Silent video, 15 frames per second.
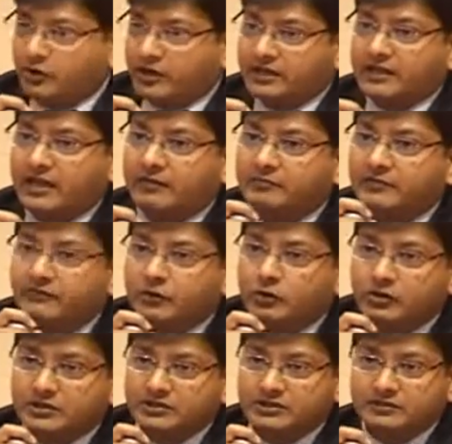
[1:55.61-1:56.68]
Product can be
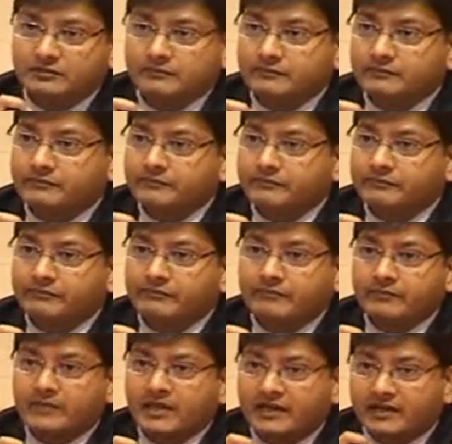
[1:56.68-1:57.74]
focused,
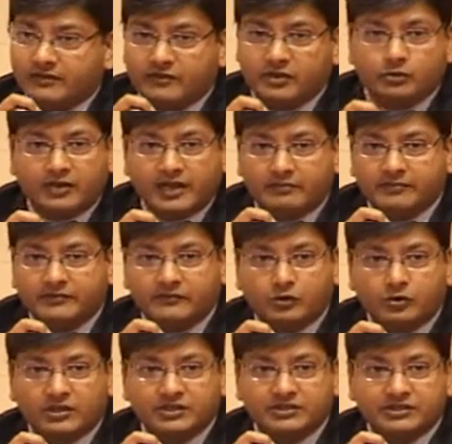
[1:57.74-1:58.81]
revenue can be
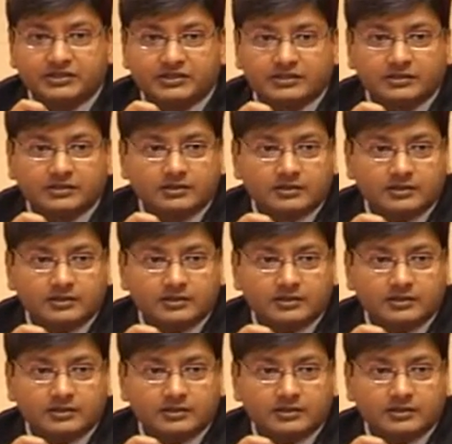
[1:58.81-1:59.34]
focused,